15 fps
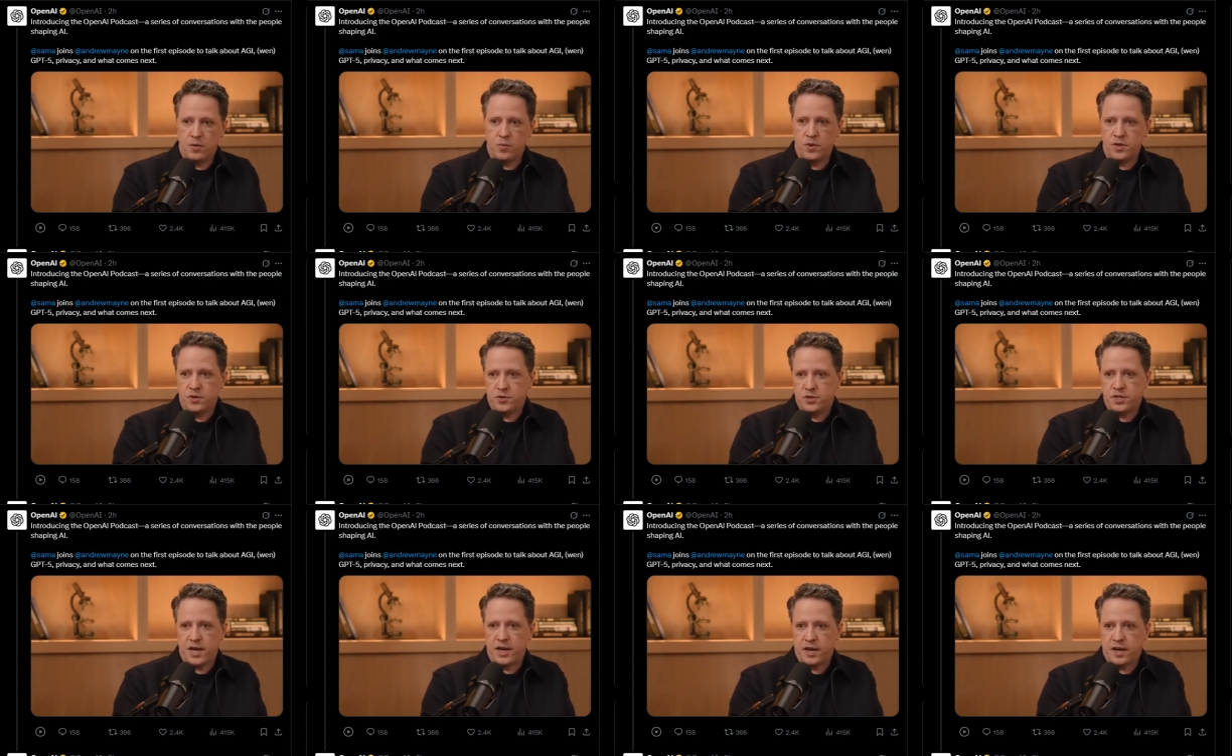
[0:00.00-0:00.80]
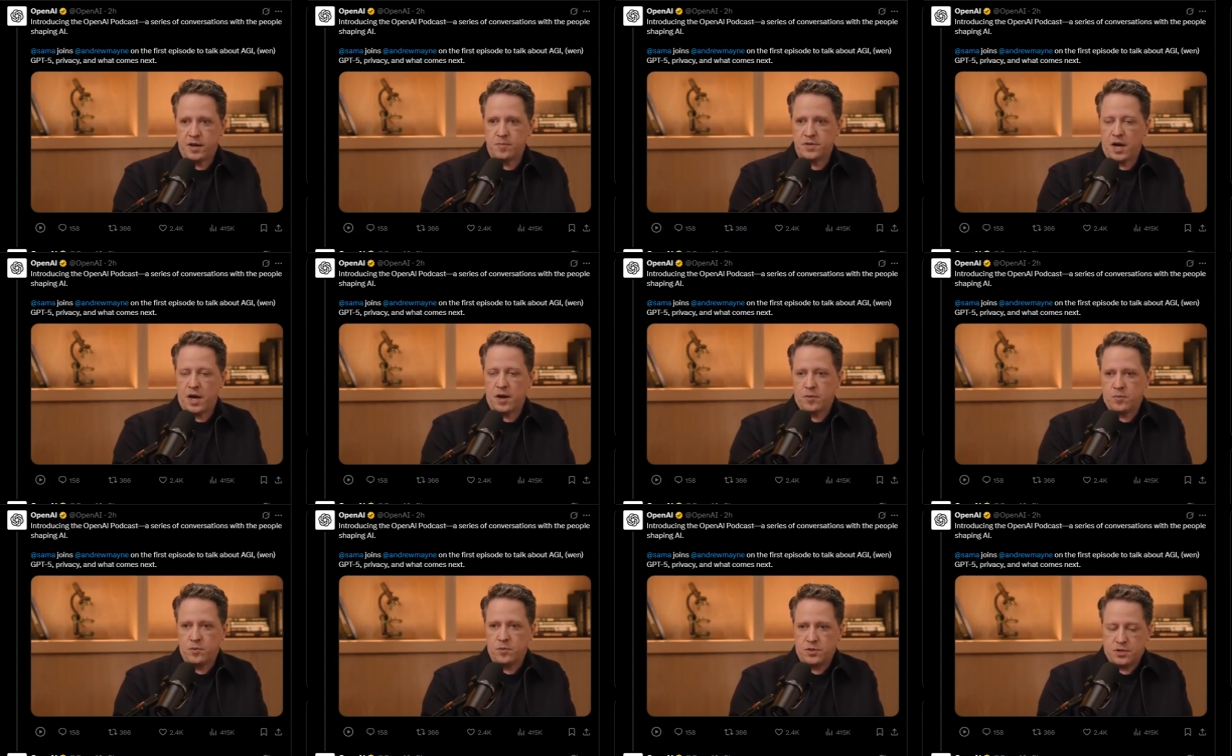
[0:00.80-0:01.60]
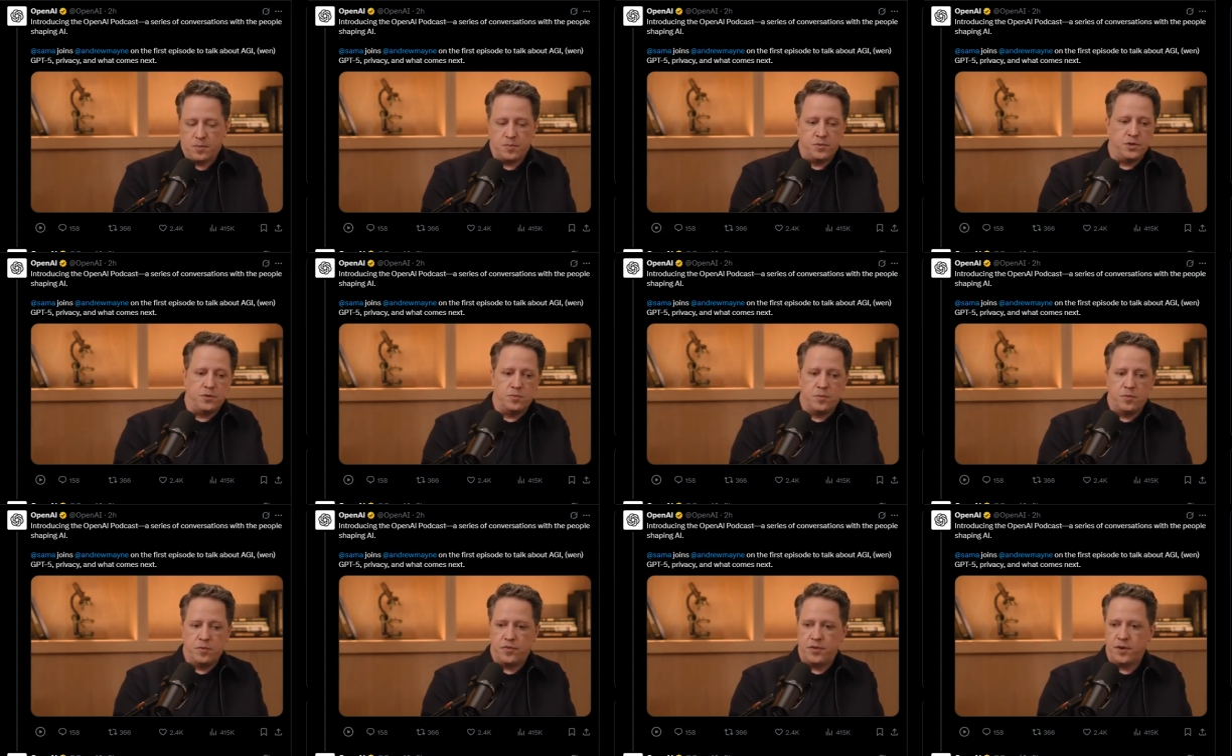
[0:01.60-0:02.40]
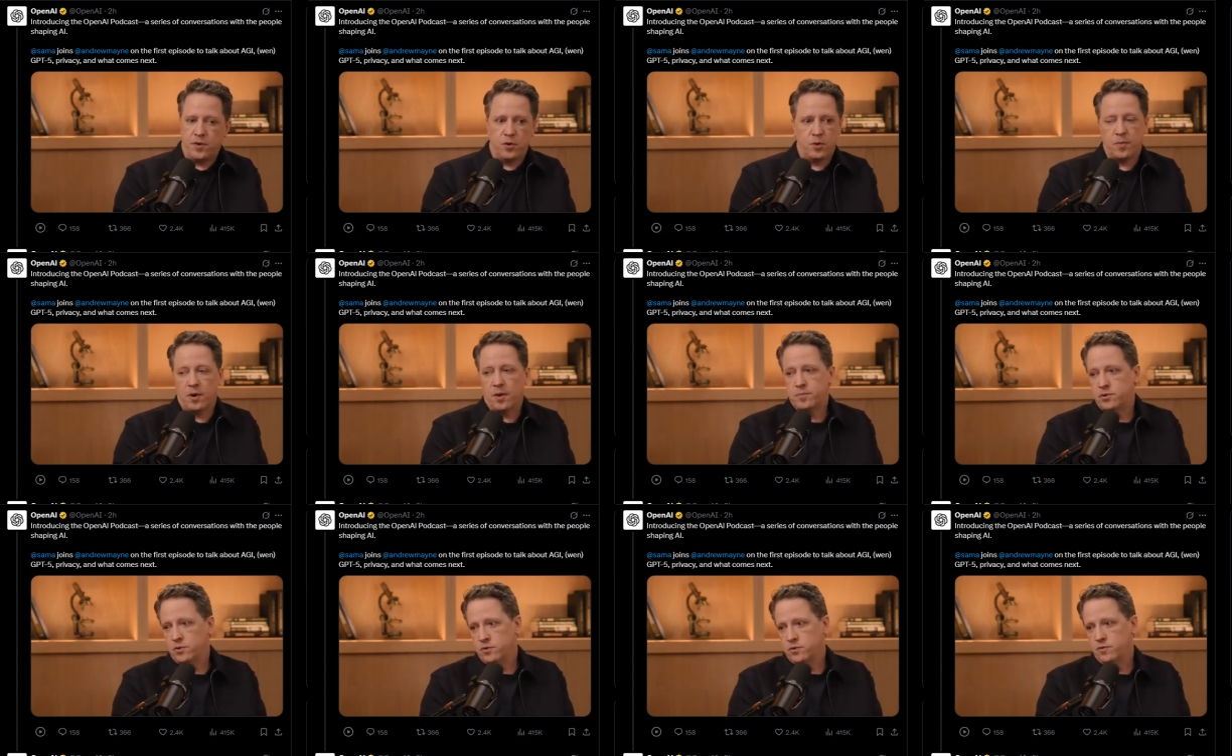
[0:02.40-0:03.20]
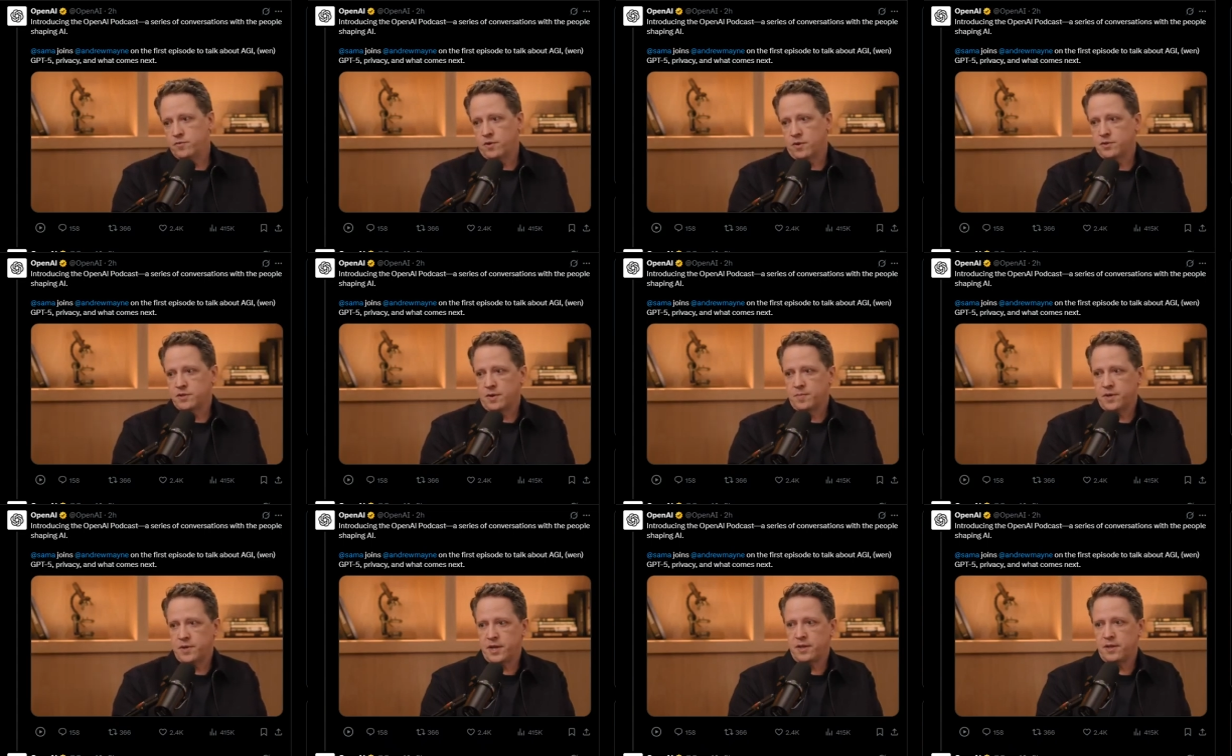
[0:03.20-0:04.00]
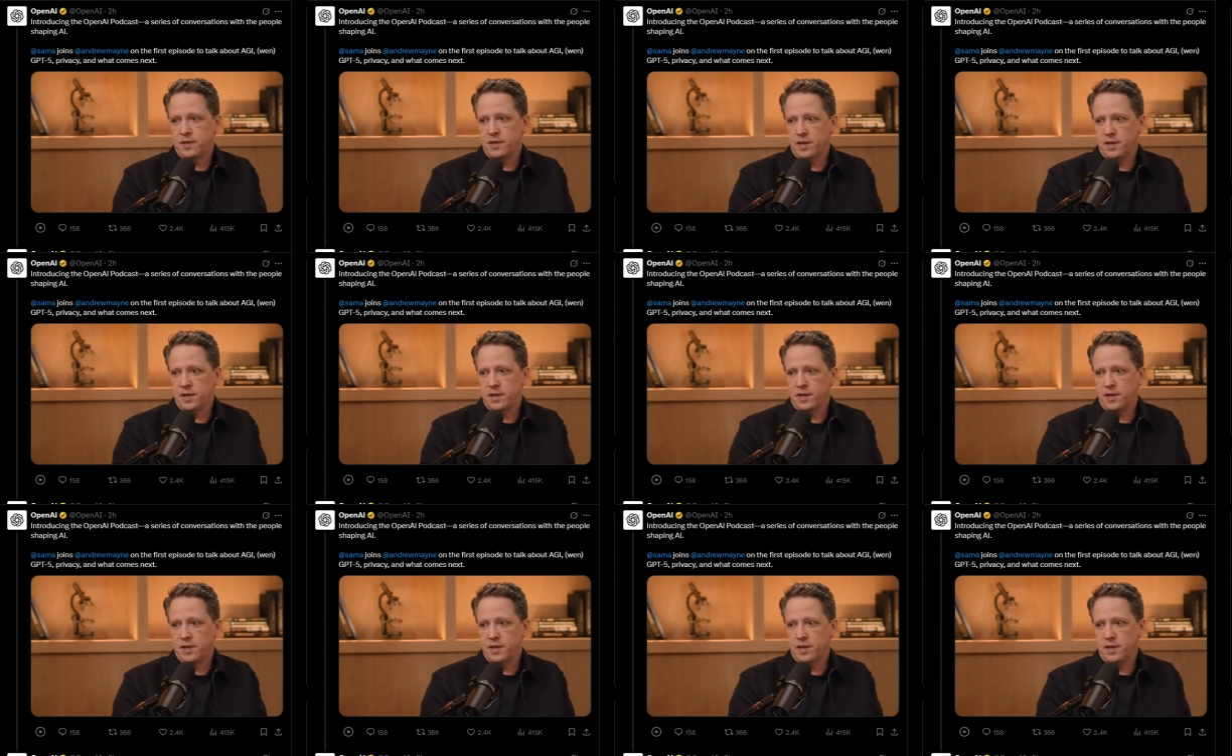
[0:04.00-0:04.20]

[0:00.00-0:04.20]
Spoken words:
when you're saying it comes out with some new theorem or proof or something,